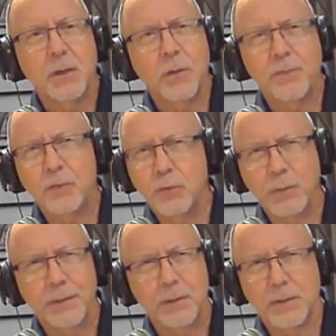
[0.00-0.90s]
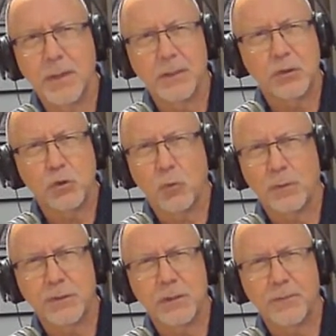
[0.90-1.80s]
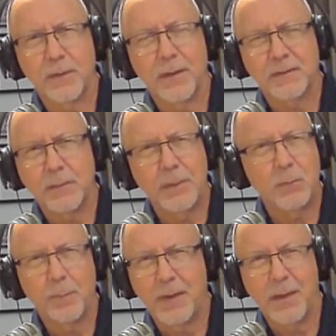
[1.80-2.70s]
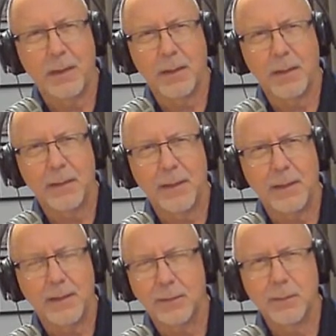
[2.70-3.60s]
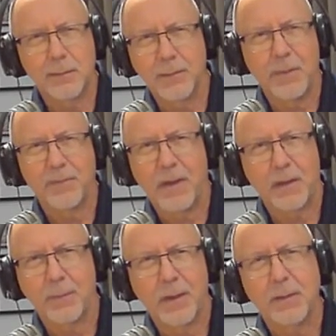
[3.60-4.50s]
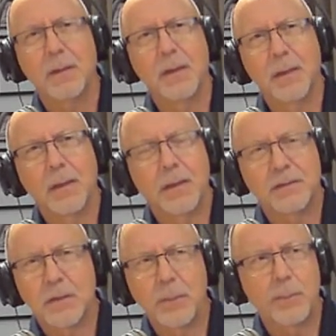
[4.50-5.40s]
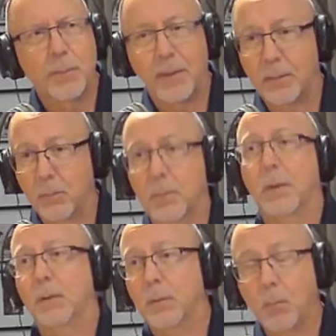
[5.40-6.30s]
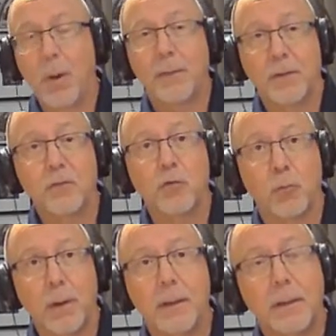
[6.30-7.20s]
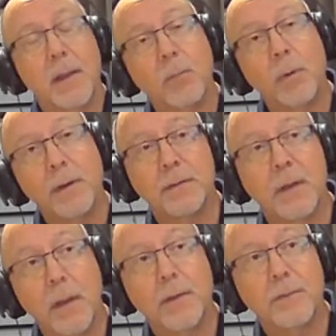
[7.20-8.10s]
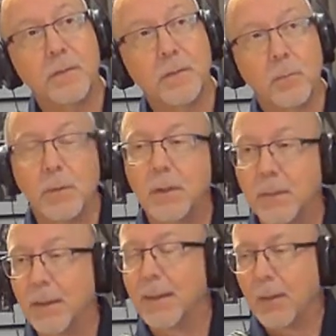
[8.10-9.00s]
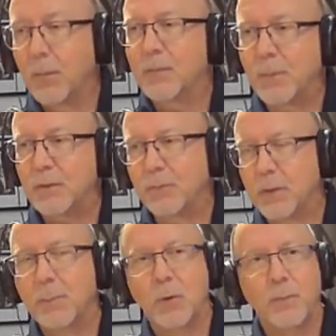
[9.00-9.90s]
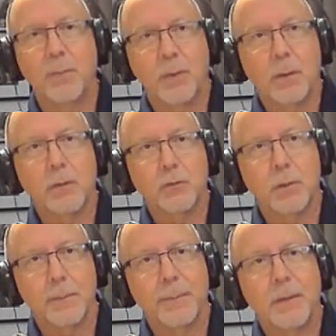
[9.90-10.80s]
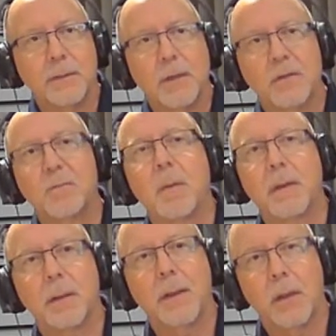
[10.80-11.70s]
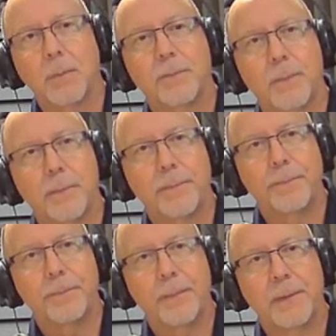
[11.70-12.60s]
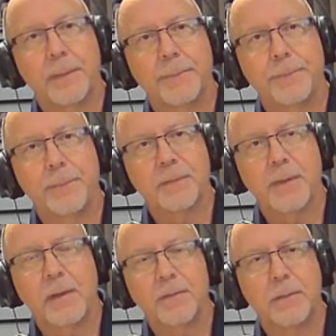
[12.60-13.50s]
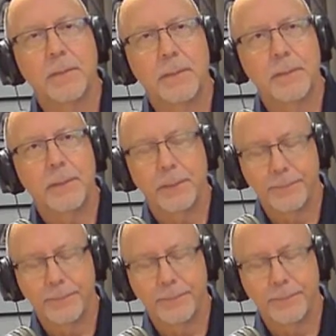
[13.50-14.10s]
If you do little kind of chore stuff, like some people may not like that, like get my vacuum out. And some people may like, wow, that's great. And what it does is it really, especially if you're coming home from a long trip, it does make it helpful. Oh yeah, that's nice. That is nice.